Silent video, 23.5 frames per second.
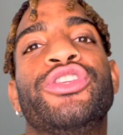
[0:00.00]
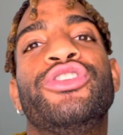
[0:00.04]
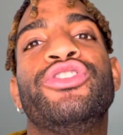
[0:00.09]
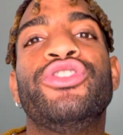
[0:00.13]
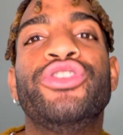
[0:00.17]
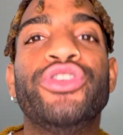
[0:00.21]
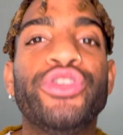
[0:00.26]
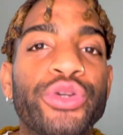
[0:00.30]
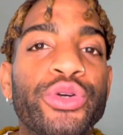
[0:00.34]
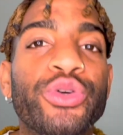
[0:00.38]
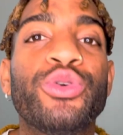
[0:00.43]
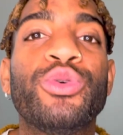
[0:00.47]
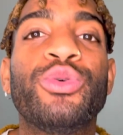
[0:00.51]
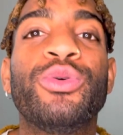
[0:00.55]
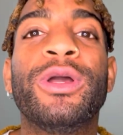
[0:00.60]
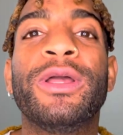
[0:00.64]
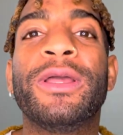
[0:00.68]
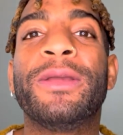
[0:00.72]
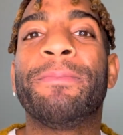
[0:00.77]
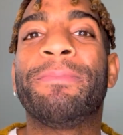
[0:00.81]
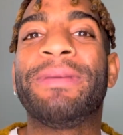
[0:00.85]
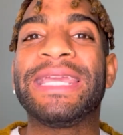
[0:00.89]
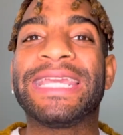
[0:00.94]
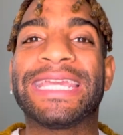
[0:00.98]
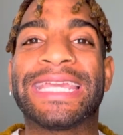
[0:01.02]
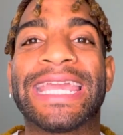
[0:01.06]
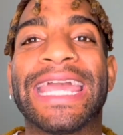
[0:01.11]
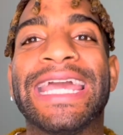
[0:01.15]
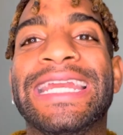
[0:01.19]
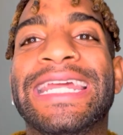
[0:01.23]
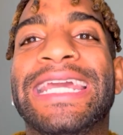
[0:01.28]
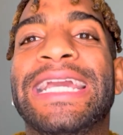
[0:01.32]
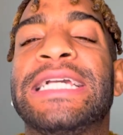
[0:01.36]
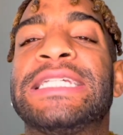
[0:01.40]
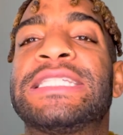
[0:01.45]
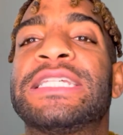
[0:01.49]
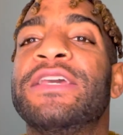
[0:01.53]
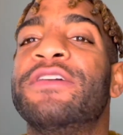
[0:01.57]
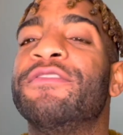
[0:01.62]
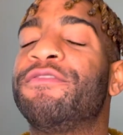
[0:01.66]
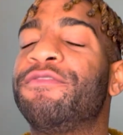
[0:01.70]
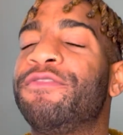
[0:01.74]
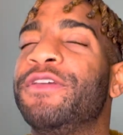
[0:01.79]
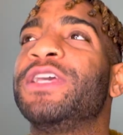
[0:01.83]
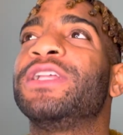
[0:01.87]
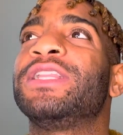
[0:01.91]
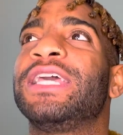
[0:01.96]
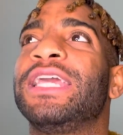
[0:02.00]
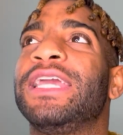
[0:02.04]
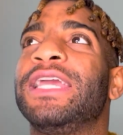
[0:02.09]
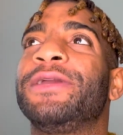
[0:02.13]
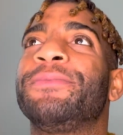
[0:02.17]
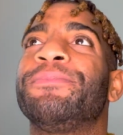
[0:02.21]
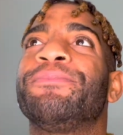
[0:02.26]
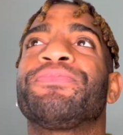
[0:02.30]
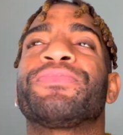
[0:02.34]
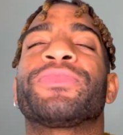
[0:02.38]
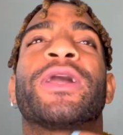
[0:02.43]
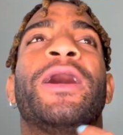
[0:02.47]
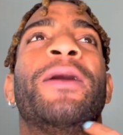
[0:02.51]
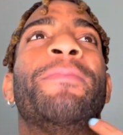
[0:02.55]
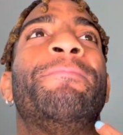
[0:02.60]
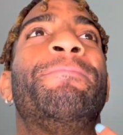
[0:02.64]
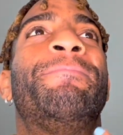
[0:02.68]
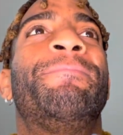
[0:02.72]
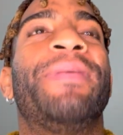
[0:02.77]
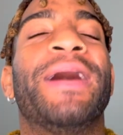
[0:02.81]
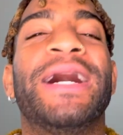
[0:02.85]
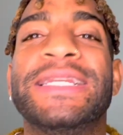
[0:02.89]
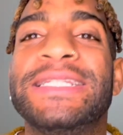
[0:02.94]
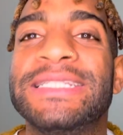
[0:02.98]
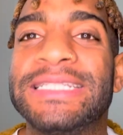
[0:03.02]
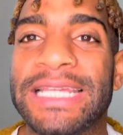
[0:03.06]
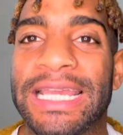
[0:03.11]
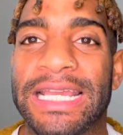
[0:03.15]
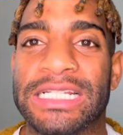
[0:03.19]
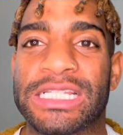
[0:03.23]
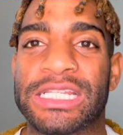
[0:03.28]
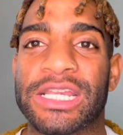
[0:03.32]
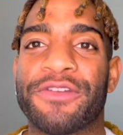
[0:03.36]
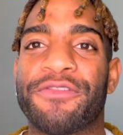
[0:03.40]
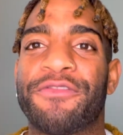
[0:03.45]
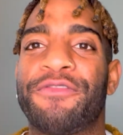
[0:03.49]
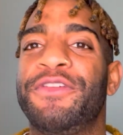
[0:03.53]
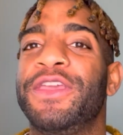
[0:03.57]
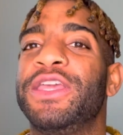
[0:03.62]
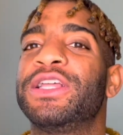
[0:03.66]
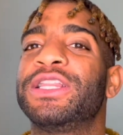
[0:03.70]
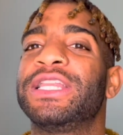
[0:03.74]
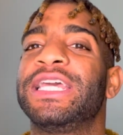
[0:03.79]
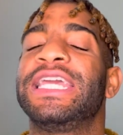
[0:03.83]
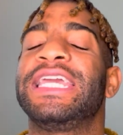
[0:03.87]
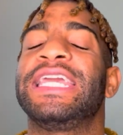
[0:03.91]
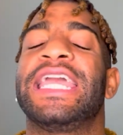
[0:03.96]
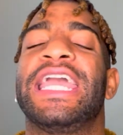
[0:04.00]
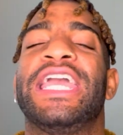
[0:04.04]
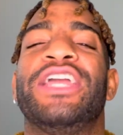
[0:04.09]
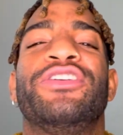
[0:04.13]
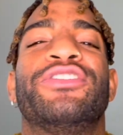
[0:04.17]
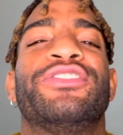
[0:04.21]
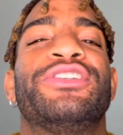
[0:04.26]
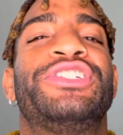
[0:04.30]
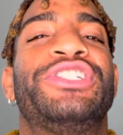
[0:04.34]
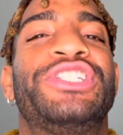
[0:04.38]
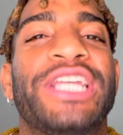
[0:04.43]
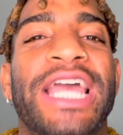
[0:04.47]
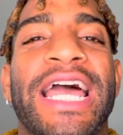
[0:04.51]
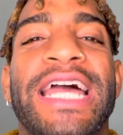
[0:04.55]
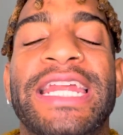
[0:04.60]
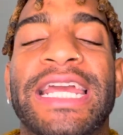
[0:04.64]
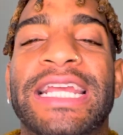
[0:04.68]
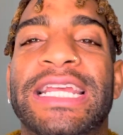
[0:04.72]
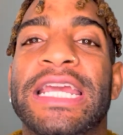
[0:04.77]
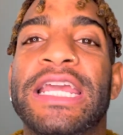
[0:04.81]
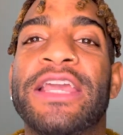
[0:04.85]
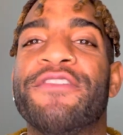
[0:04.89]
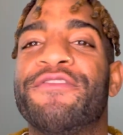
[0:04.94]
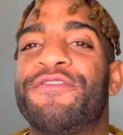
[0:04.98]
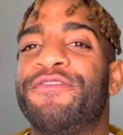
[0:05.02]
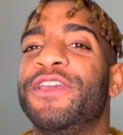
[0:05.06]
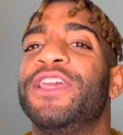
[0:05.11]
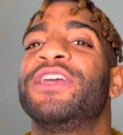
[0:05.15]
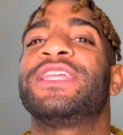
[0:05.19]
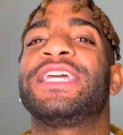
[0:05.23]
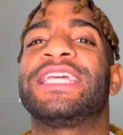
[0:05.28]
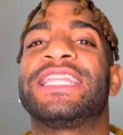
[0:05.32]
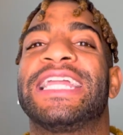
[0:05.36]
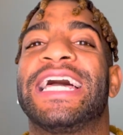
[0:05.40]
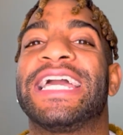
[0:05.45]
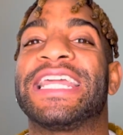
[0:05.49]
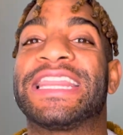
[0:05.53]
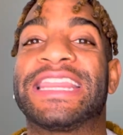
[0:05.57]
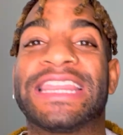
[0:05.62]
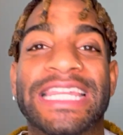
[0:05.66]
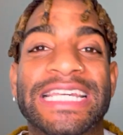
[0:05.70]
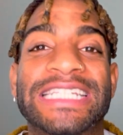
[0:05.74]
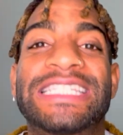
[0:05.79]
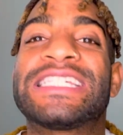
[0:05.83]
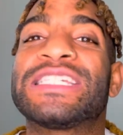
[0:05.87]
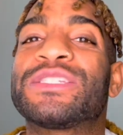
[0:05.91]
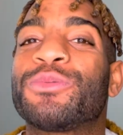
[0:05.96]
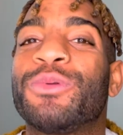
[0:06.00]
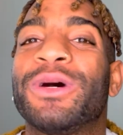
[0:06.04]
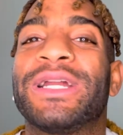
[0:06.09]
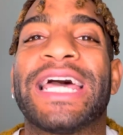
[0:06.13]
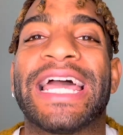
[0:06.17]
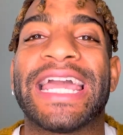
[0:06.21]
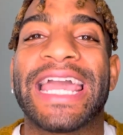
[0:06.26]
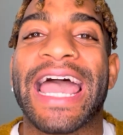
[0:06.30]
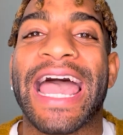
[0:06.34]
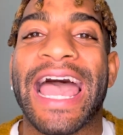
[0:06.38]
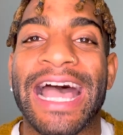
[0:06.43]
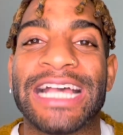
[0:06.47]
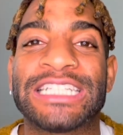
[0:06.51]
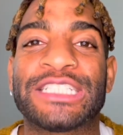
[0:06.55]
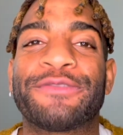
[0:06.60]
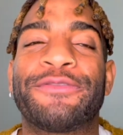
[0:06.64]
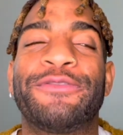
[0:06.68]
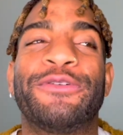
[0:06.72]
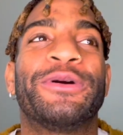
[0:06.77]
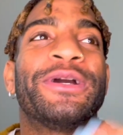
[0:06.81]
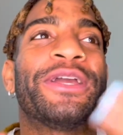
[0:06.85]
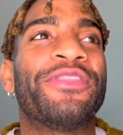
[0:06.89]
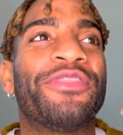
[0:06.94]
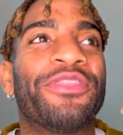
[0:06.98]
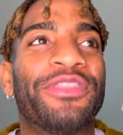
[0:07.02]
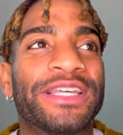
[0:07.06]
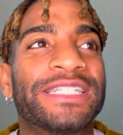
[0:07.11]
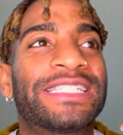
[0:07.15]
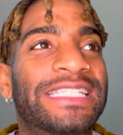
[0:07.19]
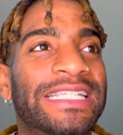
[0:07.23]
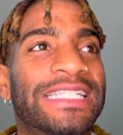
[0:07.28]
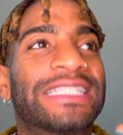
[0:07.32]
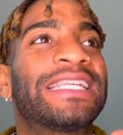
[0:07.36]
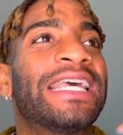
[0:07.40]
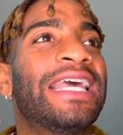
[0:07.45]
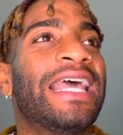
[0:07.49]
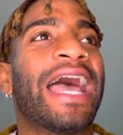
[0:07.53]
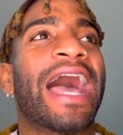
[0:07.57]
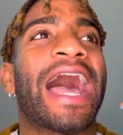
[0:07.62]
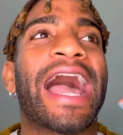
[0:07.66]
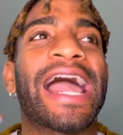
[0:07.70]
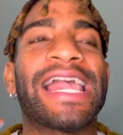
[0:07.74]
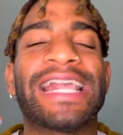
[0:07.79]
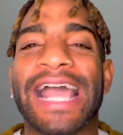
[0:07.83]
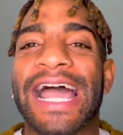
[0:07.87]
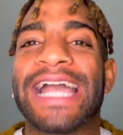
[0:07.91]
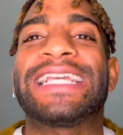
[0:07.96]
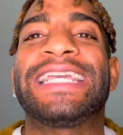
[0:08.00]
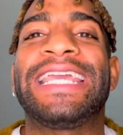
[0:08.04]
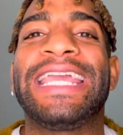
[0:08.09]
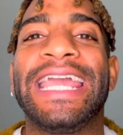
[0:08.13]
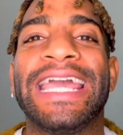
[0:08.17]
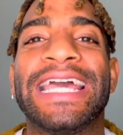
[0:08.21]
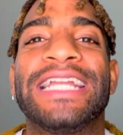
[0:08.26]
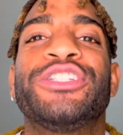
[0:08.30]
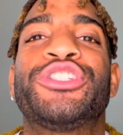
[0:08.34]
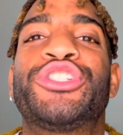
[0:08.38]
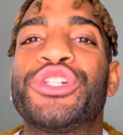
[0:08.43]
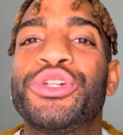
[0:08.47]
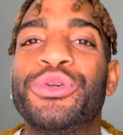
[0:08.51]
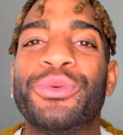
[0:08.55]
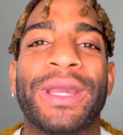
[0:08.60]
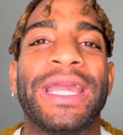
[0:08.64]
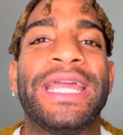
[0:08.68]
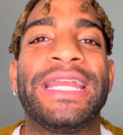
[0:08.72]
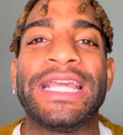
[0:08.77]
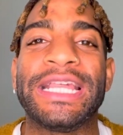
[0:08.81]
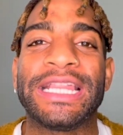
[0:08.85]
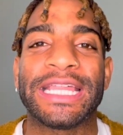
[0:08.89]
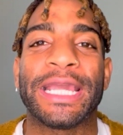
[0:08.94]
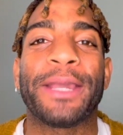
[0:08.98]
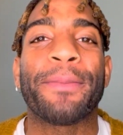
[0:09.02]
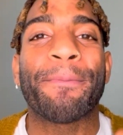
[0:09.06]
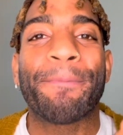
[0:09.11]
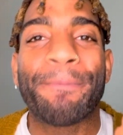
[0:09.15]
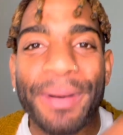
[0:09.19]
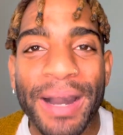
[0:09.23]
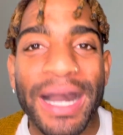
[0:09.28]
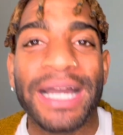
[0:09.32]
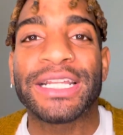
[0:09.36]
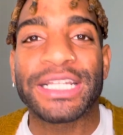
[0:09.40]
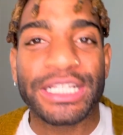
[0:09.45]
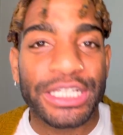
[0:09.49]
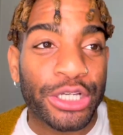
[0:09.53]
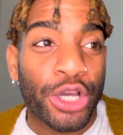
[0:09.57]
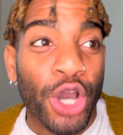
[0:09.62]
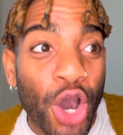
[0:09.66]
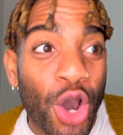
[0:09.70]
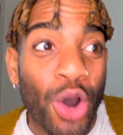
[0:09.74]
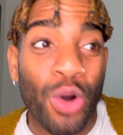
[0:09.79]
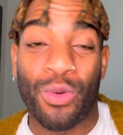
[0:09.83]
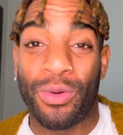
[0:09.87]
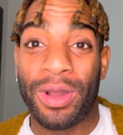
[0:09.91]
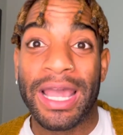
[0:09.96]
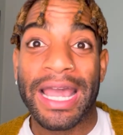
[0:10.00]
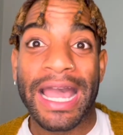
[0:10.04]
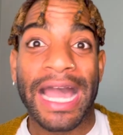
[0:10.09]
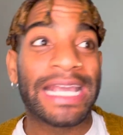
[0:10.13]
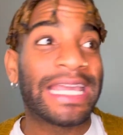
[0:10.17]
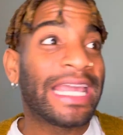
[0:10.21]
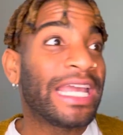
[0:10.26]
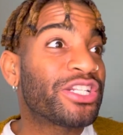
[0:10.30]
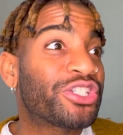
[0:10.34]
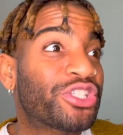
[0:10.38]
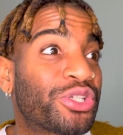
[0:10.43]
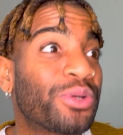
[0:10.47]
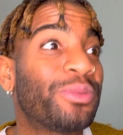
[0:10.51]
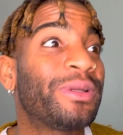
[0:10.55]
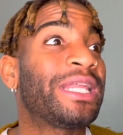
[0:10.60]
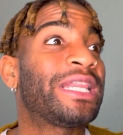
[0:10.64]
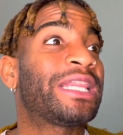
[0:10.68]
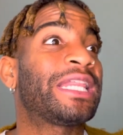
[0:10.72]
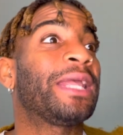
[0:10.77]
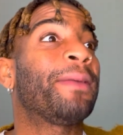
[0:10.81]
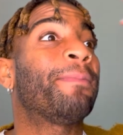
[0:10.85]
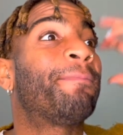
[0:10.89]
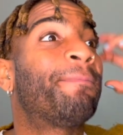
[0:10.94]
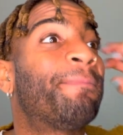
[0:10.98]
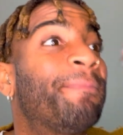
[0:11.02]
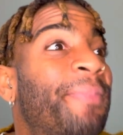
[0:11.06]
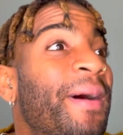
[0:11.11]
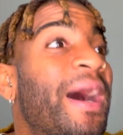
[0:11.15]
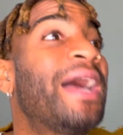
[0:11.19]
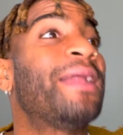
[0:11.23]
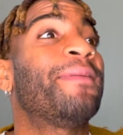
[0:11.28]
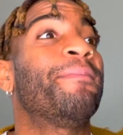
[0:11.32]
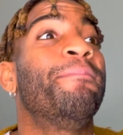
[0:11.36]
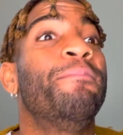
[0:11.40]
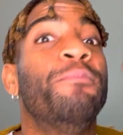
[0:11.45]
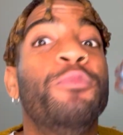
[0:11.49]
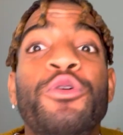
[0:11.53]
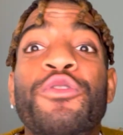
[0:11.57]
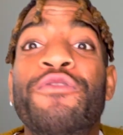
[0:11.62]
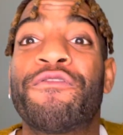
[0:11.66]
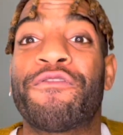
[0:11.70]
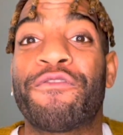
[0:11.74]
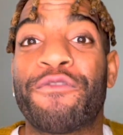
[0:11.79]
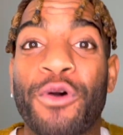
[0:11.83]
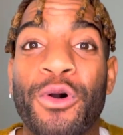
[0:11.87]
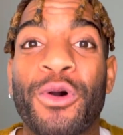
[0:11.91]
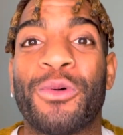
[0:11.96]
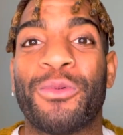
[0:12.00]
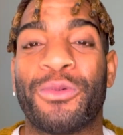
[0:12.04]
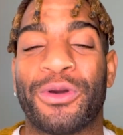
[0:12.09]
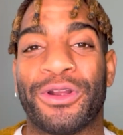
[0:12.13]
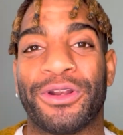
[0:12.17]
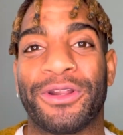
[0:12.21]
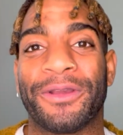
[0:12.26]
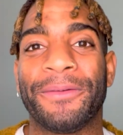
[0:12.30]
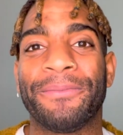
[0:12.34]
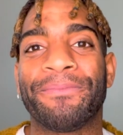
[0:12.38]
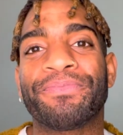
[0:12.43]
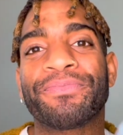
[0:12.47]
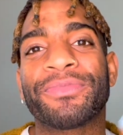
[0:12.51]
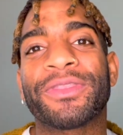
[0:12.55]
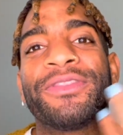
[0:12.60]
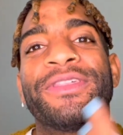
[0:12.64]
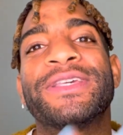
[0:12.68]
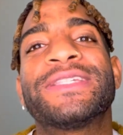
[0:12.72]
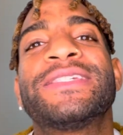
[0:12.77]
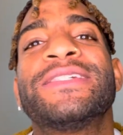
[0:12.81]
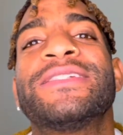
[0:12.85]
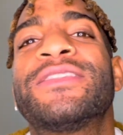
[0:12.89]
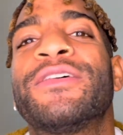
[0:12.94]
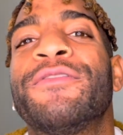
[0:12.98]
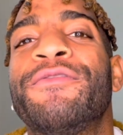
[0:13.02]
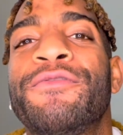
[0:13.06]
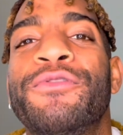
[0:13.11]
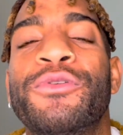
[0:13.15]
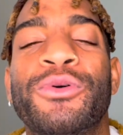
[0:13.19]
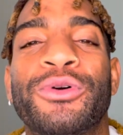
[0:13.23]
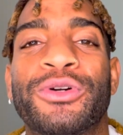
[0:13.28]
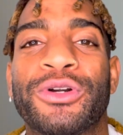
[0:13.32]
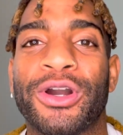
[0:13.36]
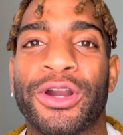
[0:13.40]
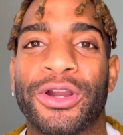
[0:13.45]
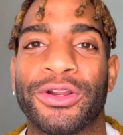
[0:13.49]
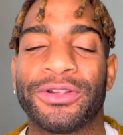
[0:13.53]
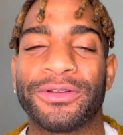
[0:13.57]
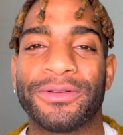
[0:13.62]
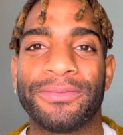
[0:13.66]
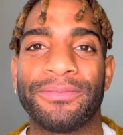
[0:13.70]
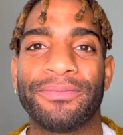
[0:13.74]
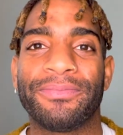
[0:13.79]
new beginnings, feeling abundant, feeling energetic, feeling like this is what I asked for, and this is, I can't do anything but go. I can't do anything but move forward. This is the Fool card.